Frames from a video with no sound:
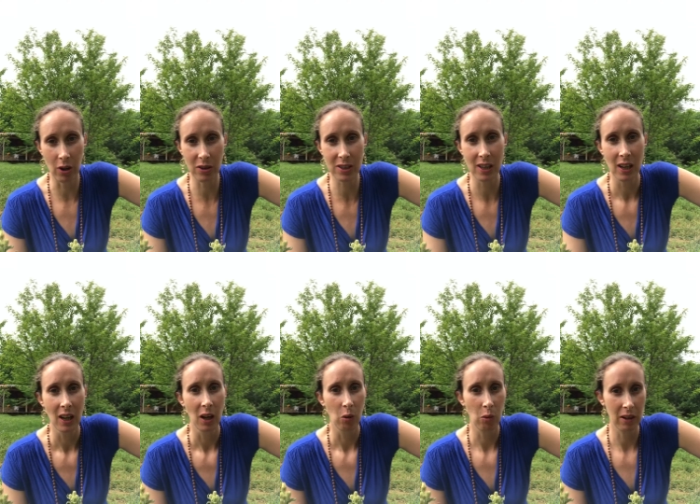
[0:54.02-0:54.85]
world
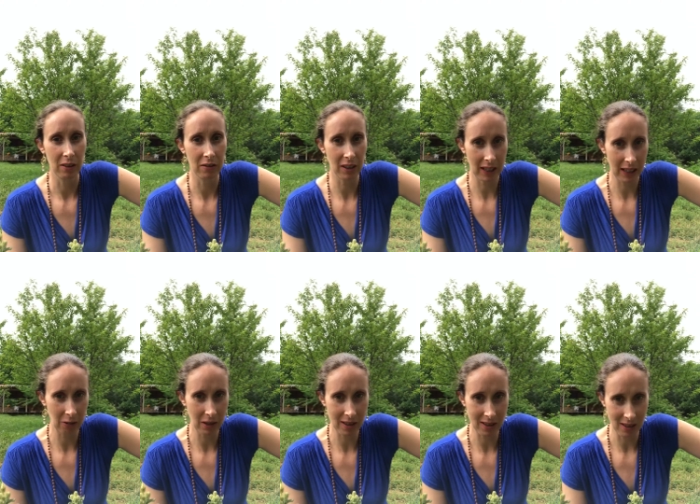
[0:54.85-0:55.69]
one of the key
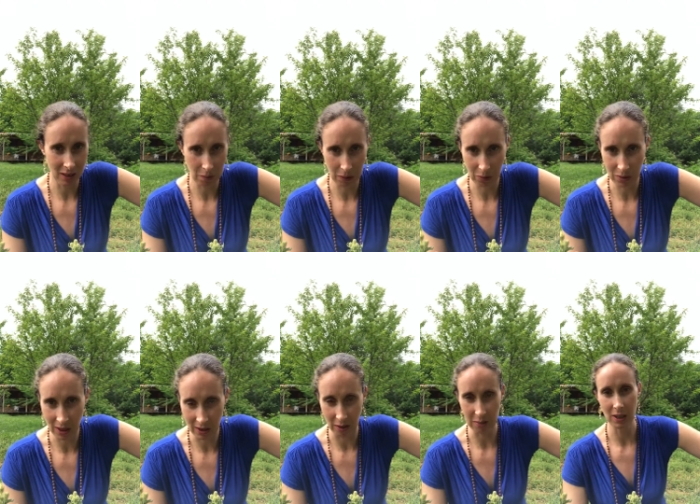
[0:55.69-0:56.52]
reasons people
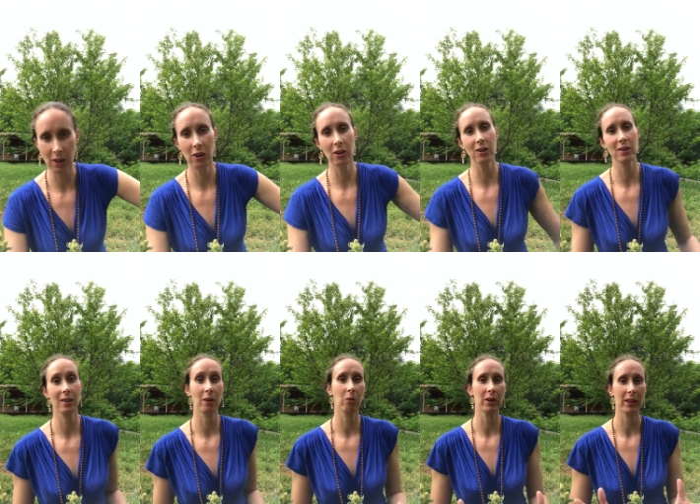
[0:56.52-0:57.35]
turn up to yoga is
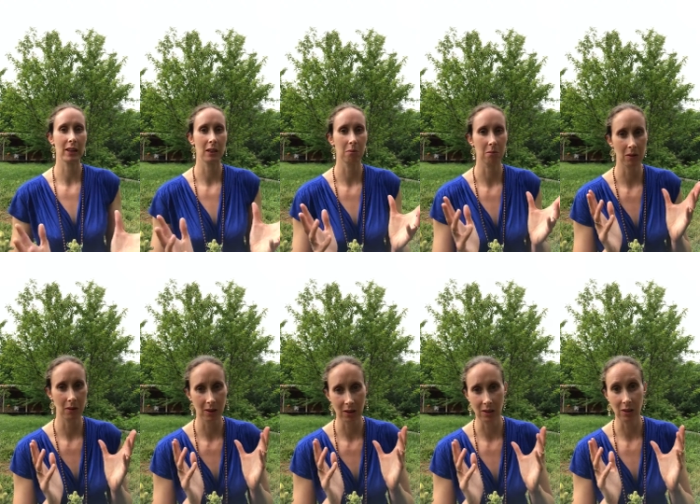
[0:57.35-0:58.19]
they want to keep
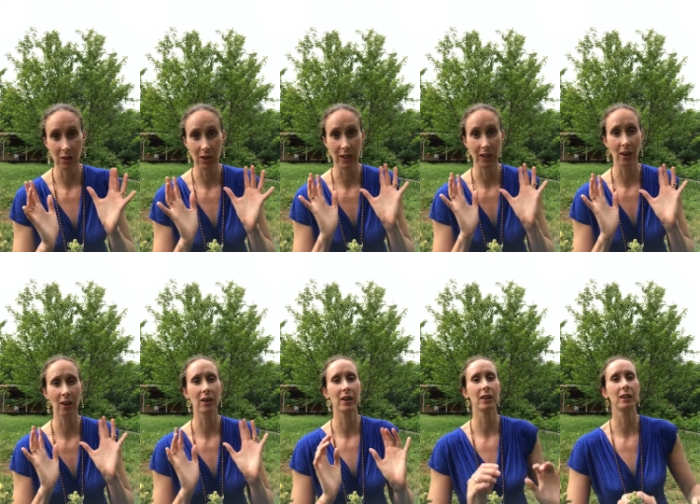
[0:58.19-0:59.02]
you know looking
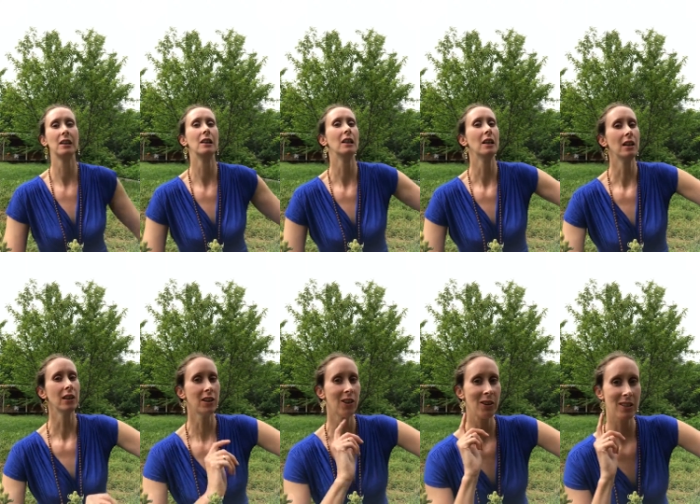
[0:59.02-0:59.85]
young and
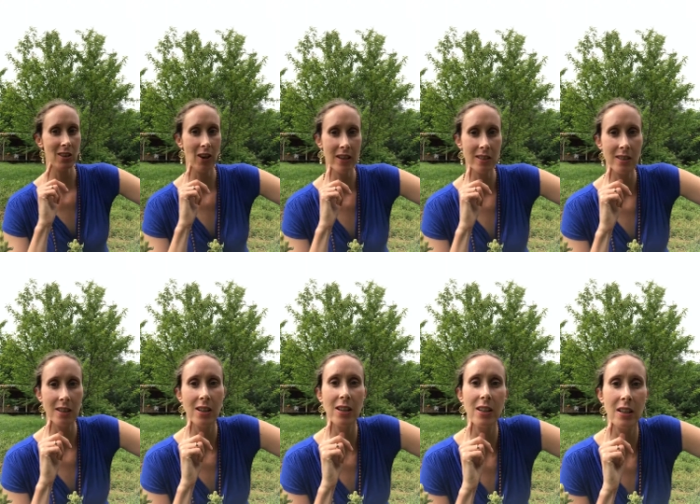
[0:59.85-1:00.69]
you know it's nice to
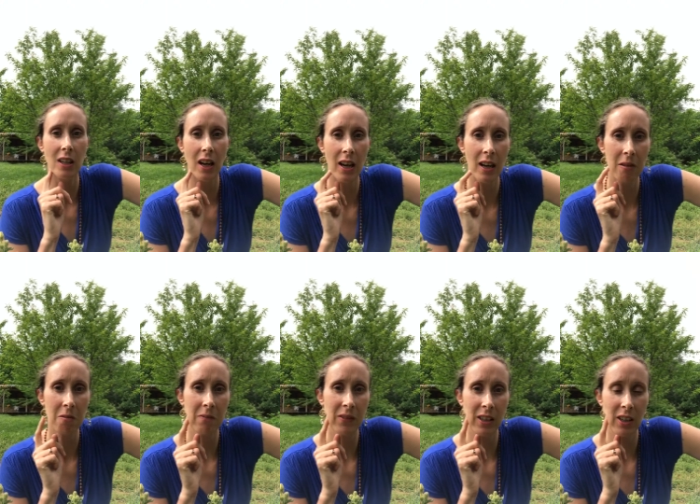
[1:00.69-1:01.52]
look
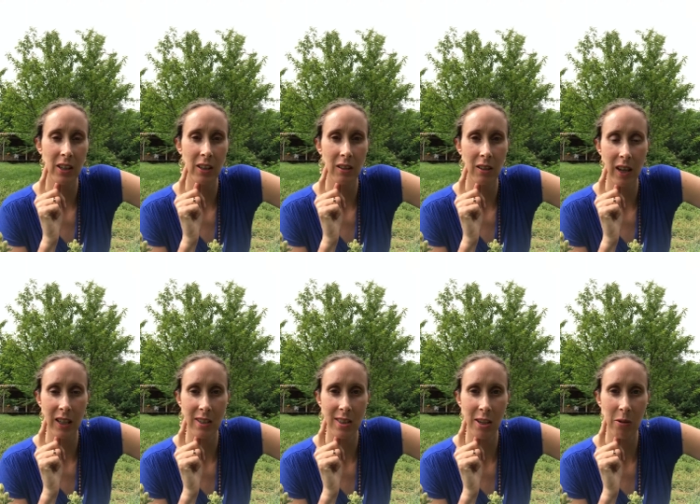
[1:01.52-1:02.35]
um, you know
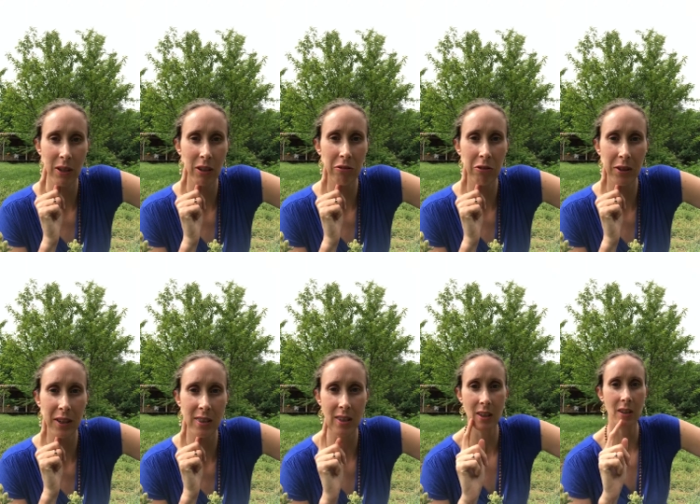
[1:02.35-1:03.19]
32 when you're
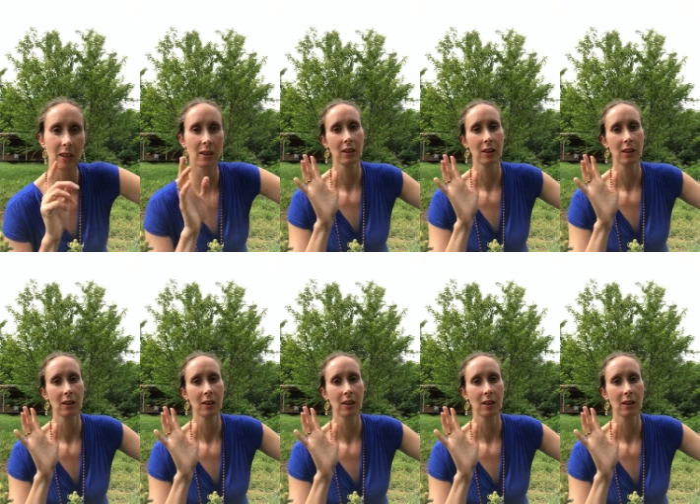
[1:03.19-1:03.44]
42